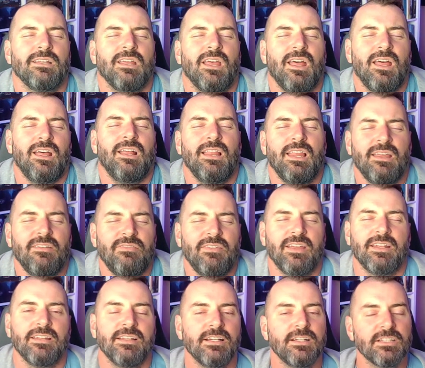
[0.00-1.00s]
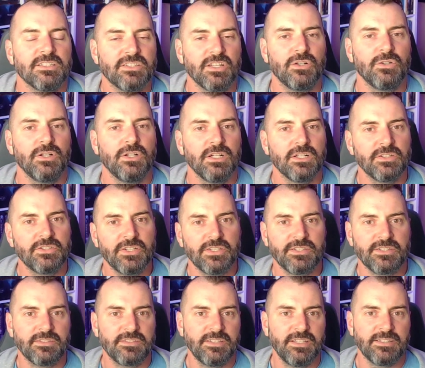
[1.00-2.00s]
I love it. So
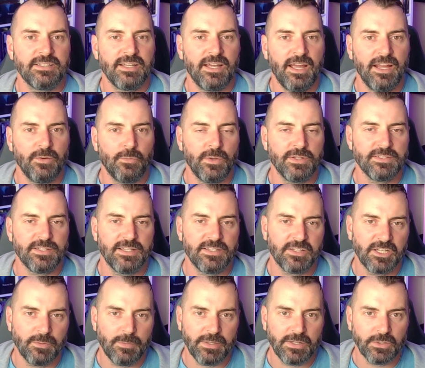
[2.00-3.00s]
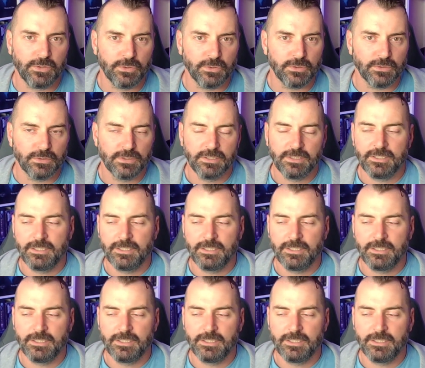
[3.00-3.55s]
just sit tight. Wednesday's going to be cool.